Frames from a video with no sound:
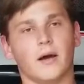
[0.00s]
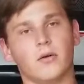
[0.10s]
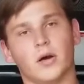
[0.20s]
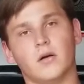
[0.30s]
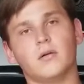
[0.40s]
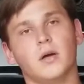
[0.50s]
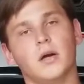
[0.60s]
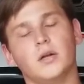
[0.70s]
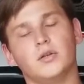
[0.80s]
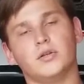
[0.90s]
know
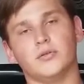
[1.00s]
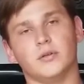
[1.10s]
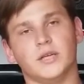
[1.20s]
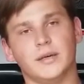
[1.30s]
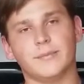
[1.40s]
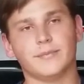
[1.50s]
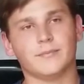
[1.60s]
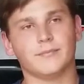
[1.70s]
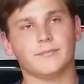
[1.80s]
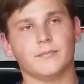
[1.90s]
to keep
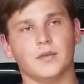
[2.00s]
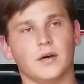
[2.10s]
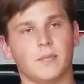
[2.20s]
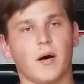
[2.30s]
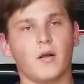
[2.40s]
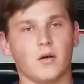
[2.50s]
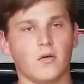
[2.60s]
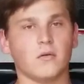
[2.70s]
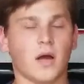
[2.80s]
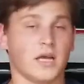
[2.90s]
the
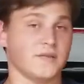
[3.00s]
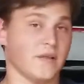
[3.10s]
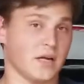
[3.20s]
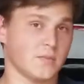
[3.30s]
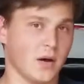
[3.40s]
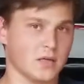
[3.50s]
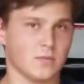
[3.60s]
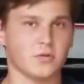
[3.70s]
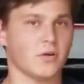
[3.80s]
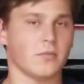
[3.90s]
Bondo as flat as
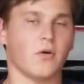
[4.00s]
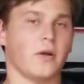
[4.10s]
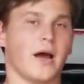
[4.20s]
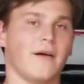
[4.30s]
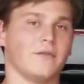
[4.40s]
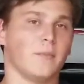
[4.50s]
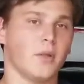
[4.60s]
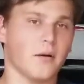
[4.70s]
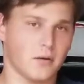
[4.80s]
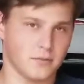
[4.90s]
possible. So I'm going to have to
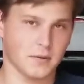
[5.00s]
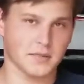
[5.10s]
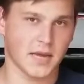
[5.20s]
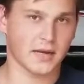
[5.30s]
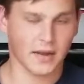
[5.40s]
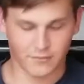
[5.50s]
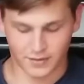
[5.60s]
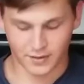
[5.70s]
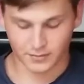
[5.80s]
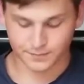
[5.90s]
block sand
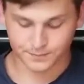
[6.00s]
everything.